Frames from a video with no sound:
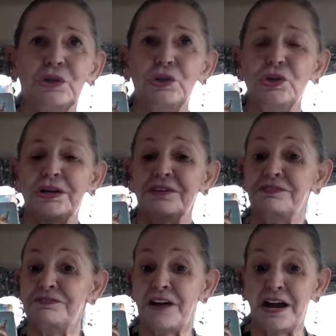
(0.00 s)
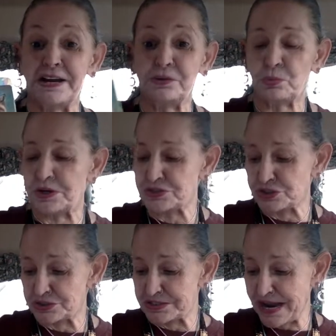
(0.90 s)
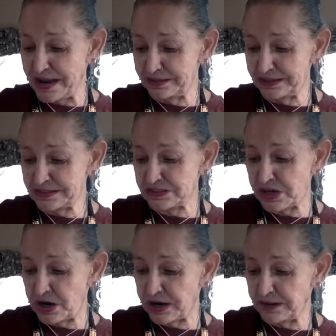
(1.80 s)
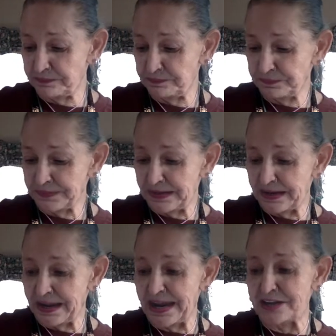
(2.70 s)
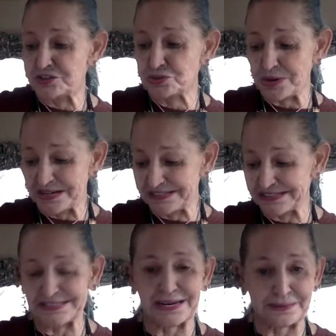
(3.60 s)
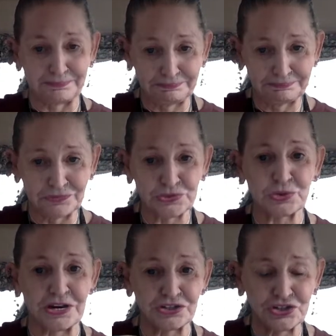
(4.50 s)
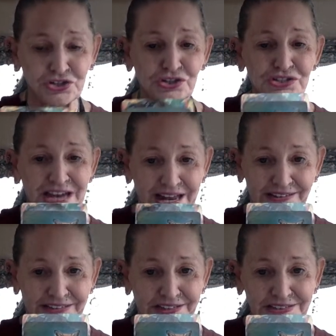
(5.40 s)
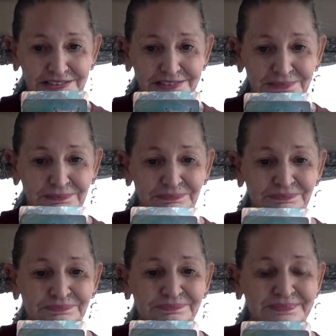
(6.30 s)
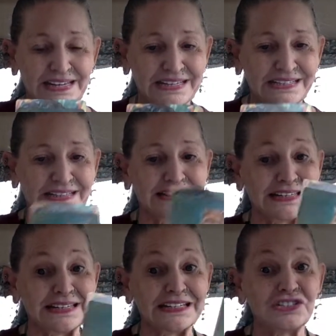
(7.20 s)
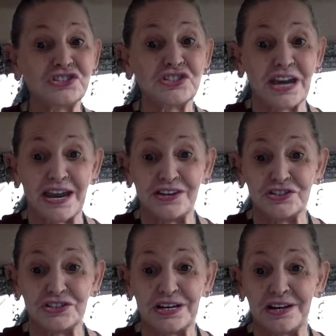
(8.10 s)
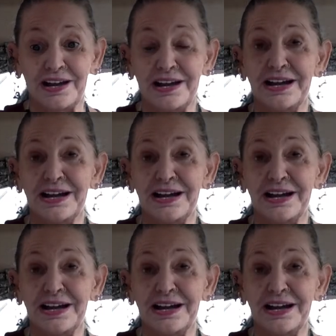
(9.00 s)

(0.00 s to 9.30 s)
look and find what your talents are, and trust them, trust your talents in these changing